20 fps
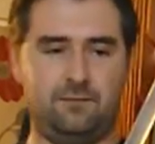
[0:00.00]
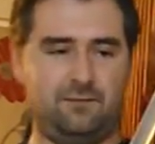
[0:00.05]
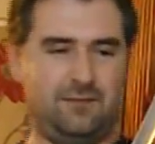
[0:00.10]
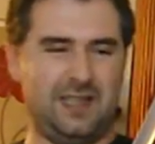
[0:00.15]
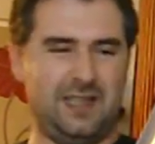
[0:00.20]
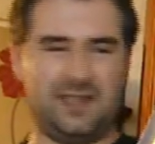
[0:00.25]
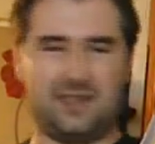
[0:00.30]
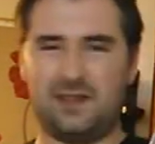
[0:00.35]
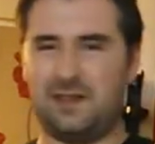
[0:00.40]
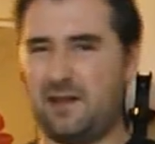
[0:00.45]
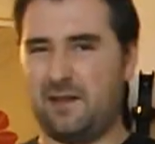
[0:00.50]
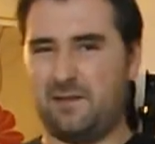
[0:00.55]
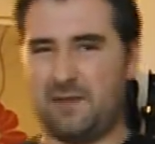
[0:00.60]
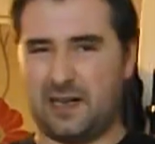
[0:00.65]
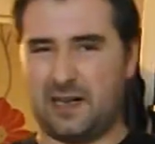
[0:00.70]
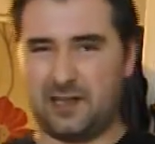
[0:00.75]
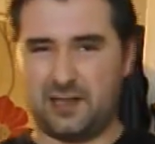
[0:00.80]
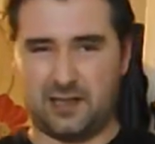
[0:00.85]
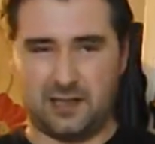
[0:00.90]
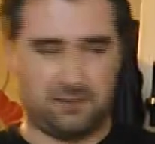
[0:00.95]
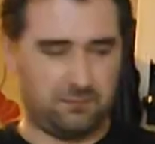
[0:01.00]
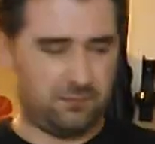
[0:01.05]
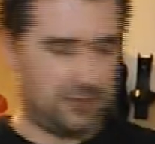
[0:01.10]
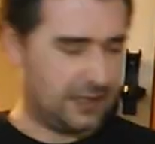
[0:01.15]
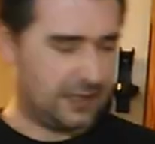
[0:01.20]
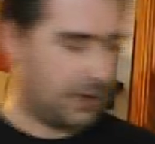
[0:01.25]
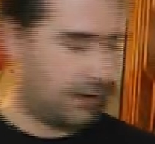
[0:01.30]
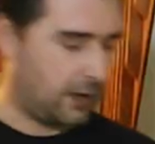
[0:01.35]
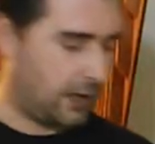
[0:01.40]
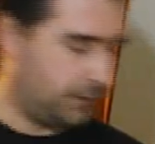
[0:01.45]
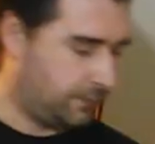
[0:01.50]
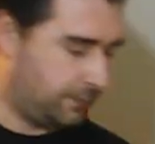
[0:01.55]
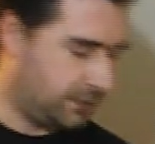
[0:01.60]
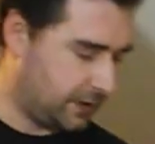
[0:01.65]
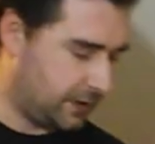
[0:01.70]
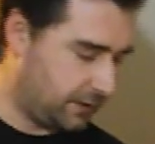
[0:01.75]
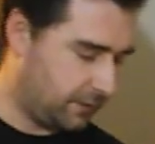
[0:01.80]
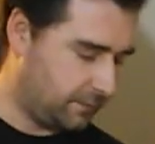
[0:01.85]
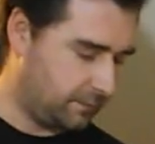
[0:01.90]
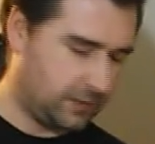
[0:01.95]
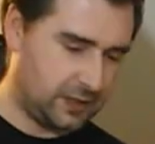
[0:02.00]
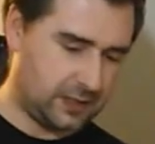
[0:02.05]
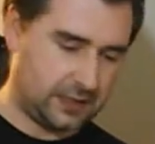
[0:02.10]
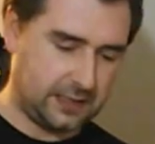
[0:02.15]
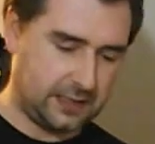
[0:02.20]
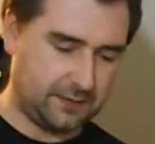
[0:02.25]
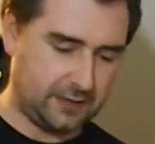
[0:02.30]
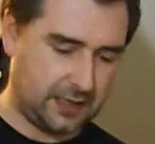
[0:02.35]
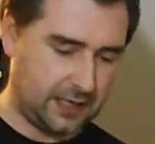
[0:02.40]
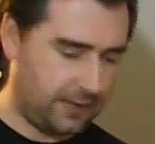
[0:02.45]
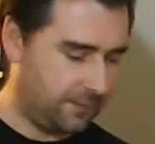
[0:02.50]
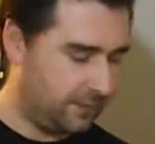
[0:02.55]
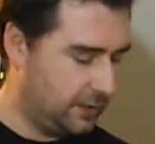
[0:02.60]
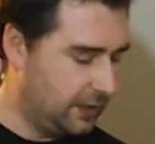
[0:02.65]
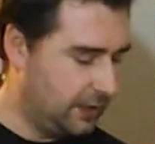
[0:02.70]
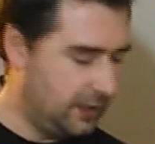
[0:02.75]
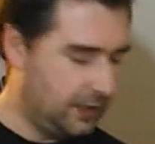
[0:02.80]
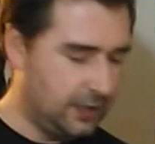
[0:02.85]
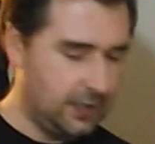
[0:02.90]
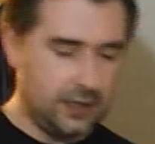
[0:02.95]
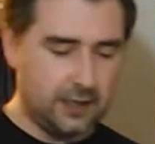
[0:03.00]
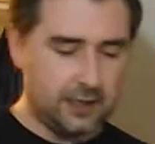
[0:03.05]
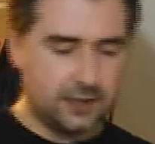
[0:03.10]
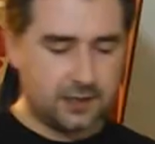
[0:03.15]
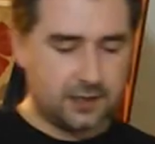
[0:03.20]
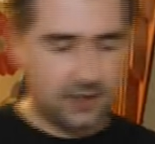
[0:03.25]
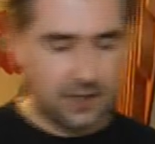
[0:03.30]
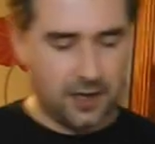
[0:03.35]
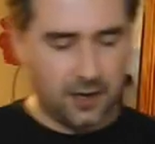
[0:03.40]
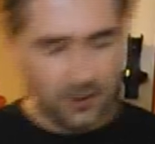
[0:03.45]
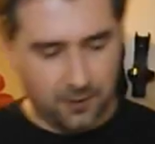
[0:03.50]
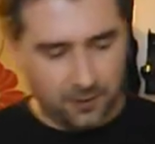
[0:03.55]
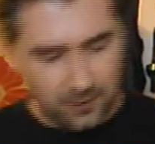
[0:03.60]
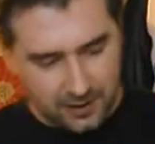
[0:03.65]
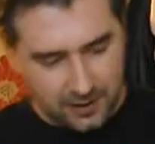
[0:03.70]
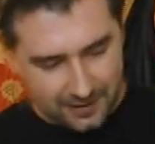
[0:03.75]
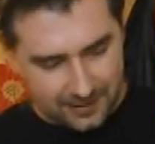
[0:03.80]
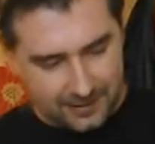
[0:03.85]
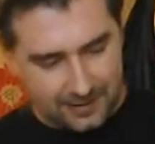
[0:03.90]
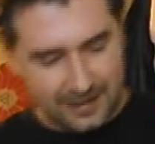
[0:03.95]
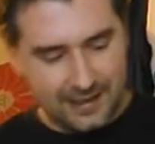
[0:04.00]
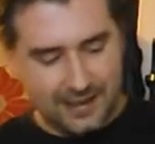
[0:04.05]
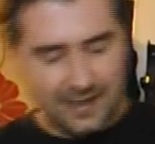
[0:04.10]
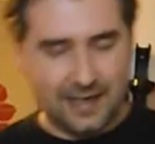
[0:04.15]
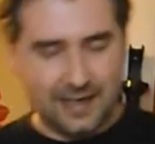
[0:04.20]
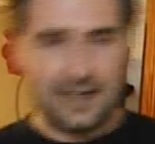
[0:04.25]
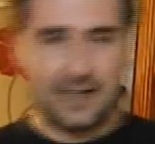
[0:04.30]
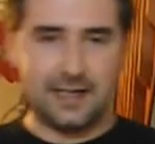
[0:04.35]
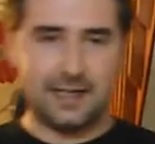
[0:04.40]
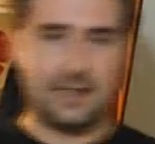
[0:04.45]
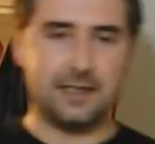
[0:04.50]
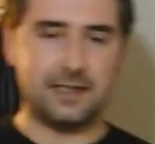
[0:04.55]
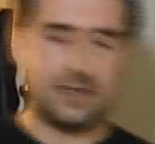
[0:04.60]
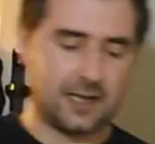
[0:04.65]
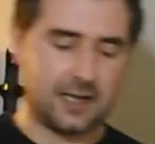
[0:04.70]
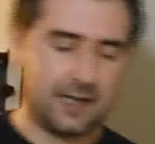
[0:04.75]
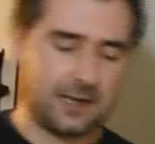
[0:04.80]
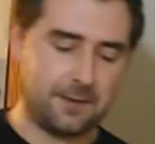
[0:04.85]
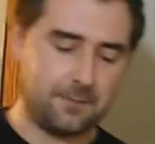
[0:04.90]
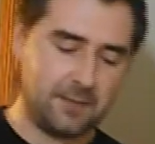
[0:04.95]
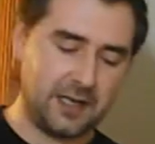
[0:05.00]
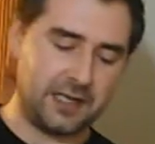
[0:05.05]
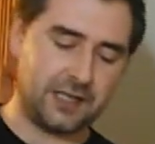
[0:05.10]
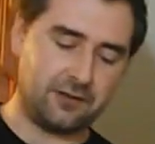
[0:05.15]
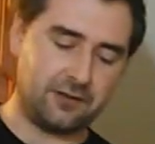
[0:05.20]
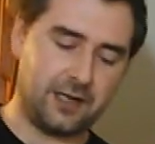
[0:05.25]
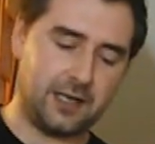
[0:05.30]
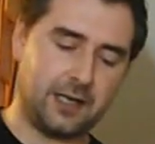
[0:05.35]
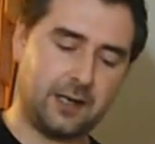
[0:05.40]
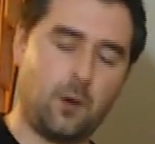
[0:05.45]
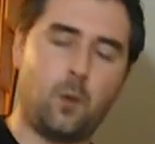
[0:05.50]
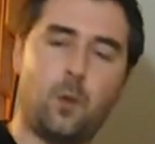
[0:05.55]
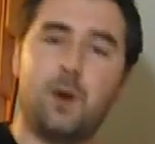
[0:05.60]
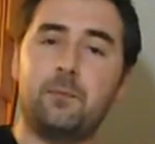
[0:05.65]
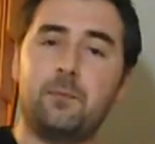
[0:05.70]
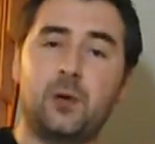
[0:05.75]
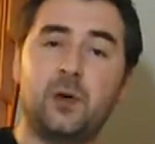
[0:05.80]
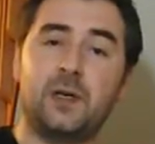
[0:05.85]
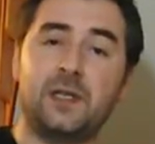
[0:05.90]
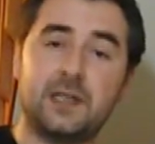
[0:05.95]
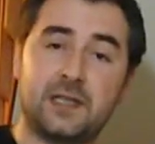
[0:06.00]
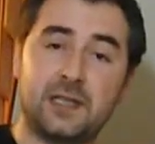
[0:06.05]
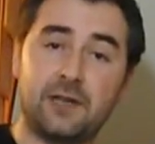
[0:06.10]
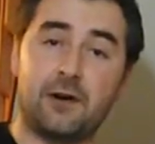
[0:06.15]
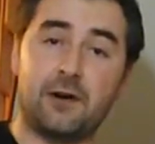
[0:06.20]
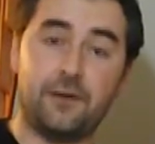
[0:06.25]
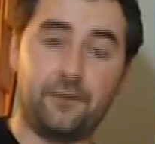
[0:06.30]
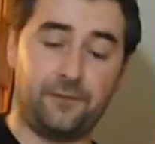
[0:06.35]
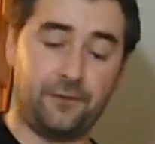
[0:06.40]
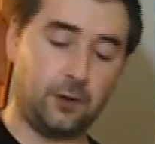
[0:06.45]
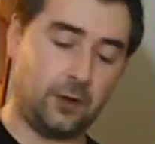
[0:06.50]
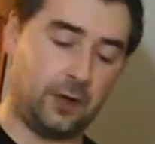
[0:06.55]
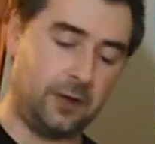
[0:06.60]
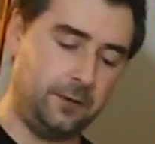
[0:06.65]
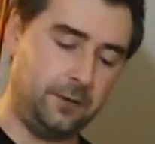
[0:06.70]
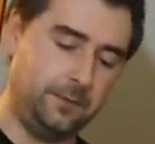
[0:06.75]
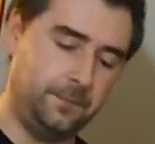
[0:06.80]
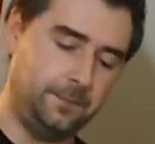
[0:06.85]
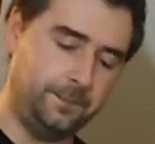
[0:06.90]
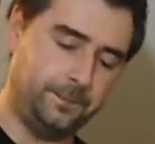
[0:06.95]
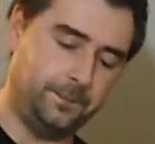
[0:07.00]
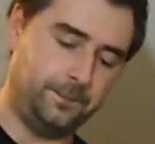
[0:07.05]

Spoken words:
isn't actually sterile, so just leave it there. So it is measuring 1.040.